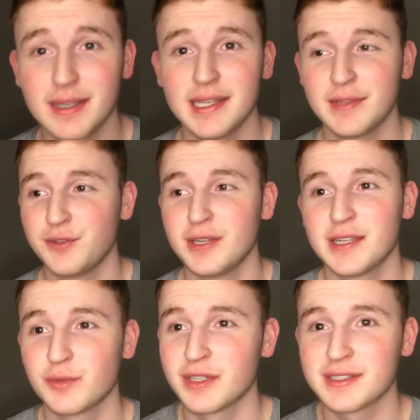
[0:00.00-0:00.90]
and if you
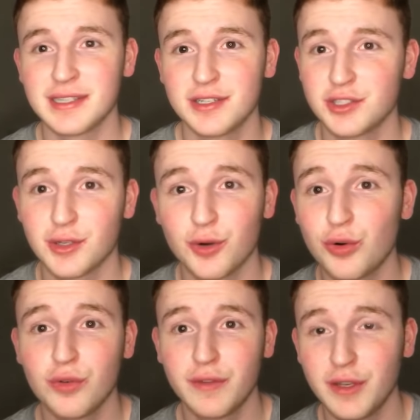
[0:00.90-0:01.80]
guys want to see just a
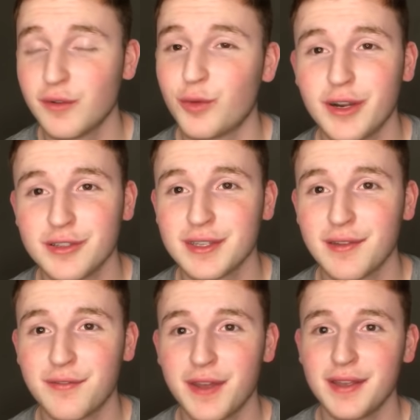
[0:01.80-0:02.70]
whole video of water
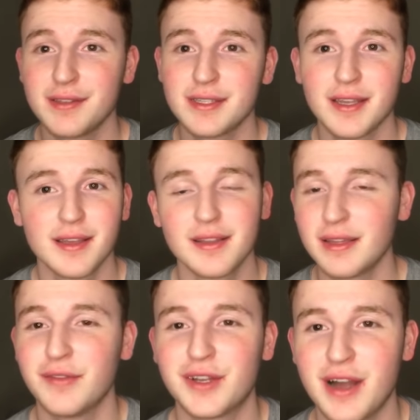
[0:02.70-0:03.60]
slide fails,
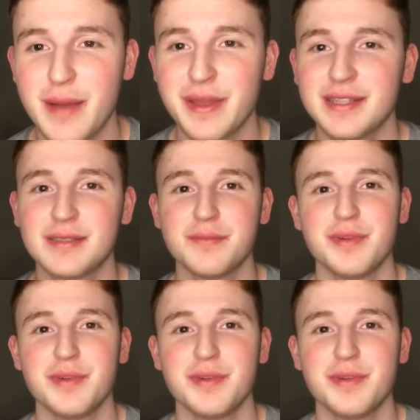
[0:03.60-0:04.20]
leave a comment.